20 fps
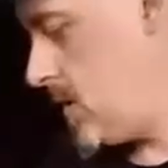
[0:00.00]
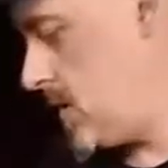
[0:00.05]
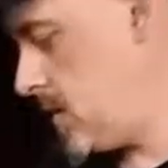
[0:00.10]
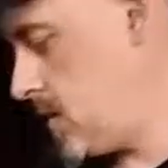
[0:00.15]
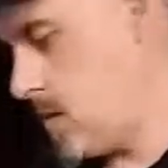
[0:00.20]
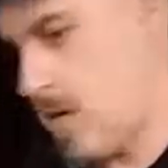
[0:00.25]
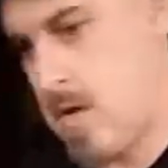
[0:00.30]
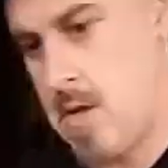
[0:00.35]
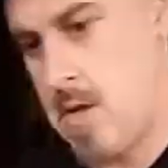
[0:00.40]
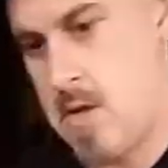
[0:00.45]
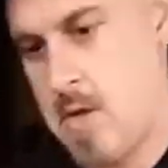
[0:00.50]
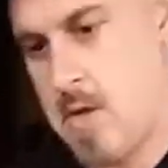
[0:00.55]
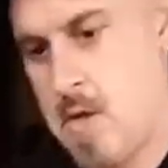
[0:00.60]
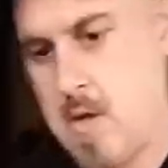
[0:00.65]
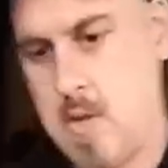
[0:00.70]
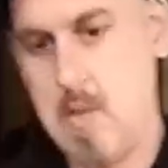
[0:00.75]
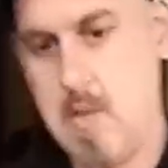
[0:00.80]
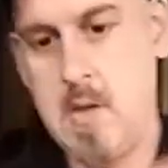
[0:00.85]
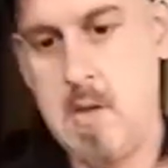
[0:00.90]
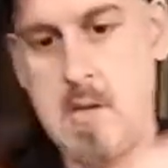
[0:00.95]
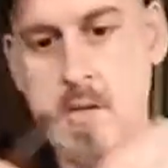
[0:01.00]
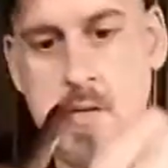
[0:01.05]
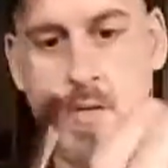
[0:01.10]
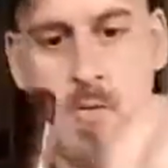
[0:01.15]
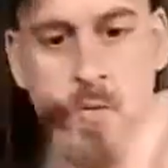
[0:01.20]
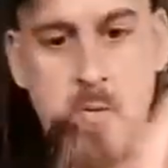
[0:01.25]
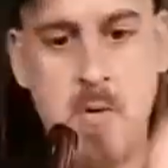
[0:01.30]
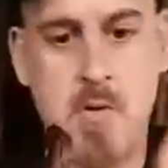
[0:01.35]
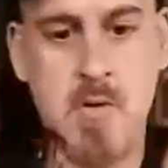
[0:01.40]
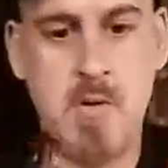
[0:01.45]
this is what you're
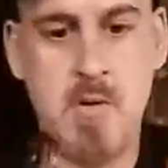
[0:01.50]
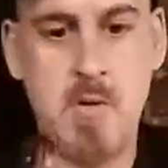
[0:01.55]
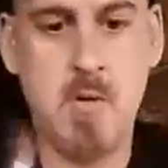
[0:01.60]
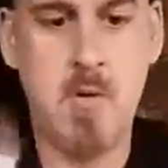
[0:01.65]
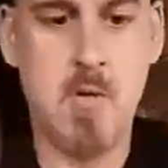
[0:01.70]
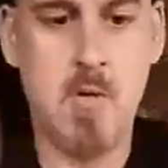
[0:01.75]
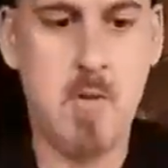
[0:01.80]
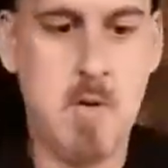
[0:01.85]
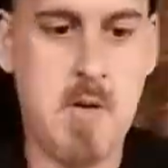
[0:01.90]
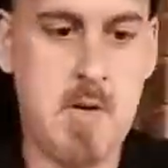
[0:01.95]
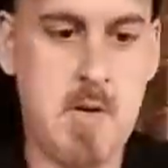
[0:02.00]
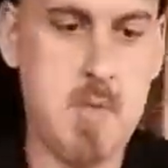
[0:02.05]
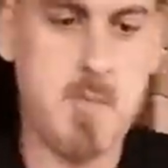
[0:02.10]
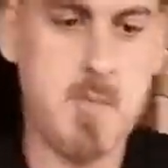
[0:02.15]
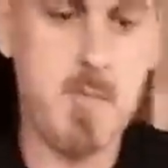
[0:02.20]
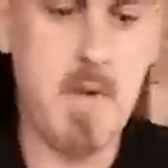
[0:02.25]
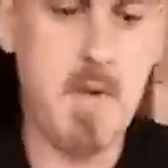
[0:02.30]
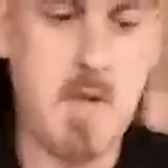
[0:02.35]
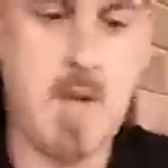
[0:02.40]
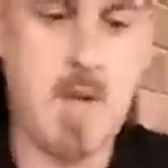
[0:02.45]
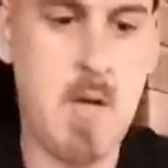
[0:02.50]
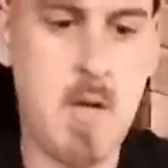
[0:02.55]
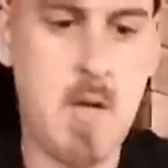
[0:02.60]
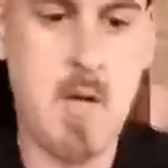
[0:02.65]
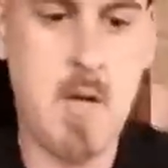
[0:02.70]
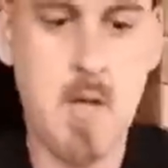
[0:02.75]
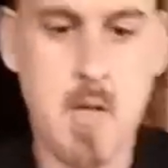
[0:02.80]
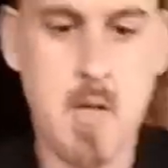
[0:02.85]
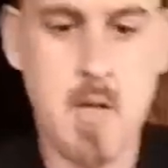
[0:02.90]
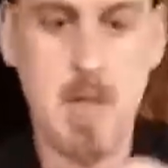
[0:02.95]
going to be
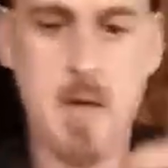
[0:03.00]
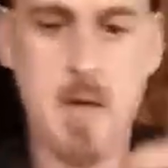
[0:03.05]
left with,